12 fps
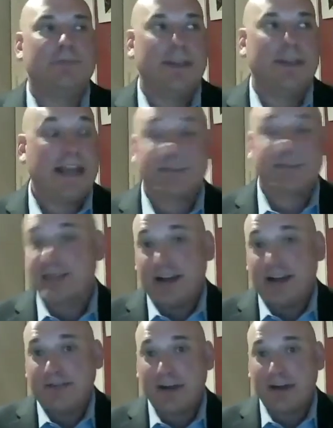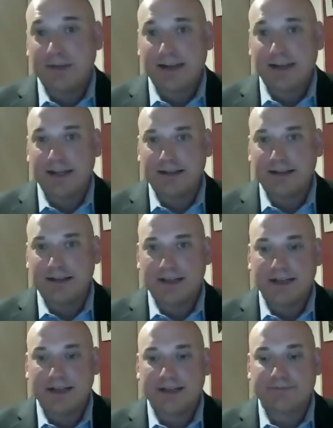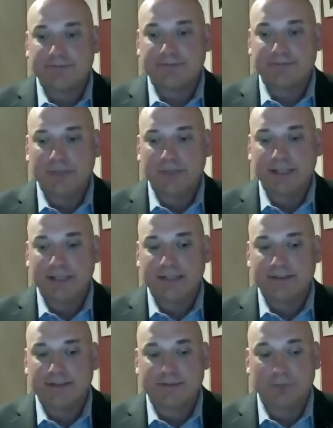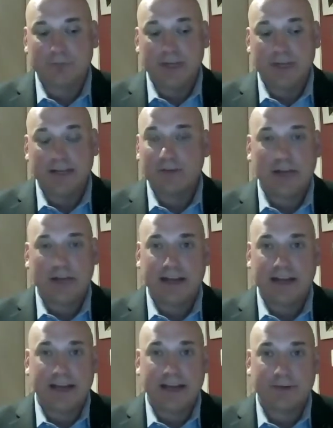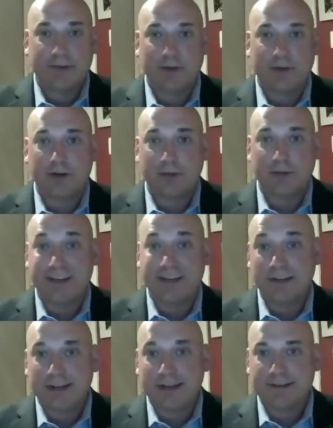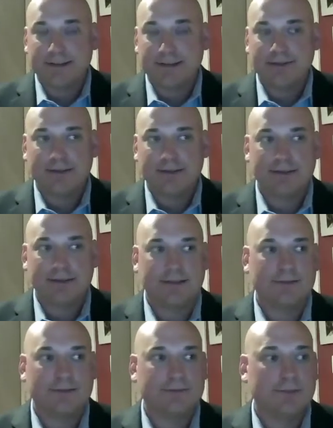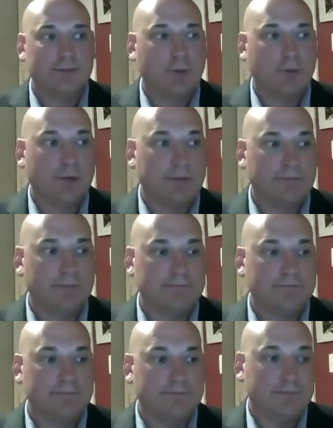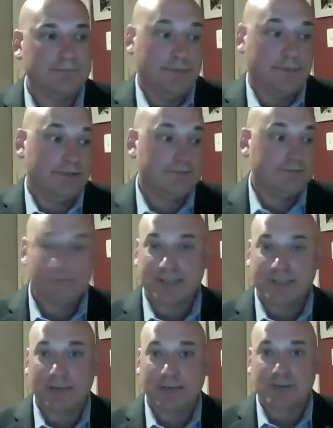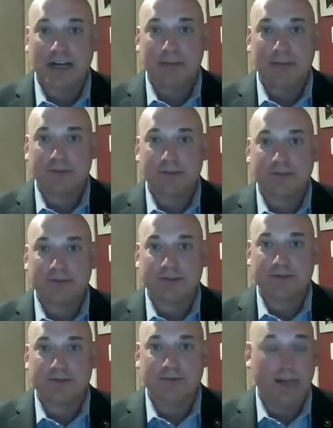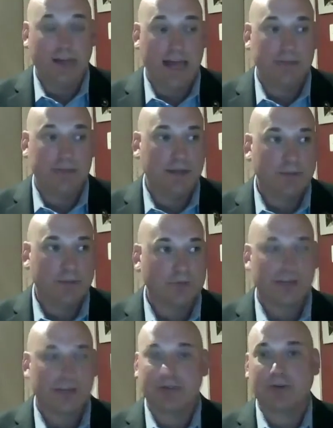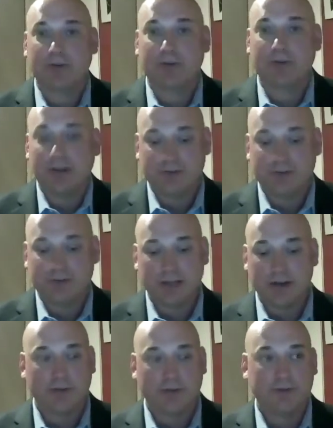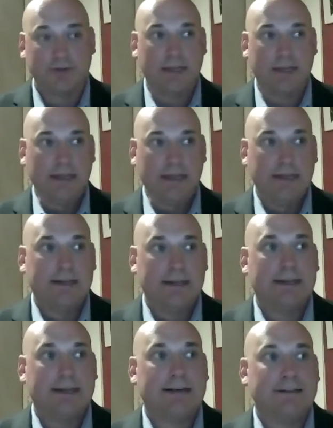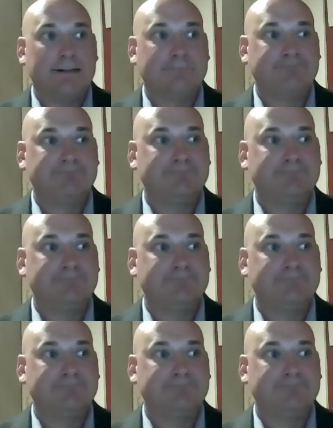that's kind of how we did it. We just went in kind of areas where we neglected, and we went, set up shop and just had people try to cultivate, and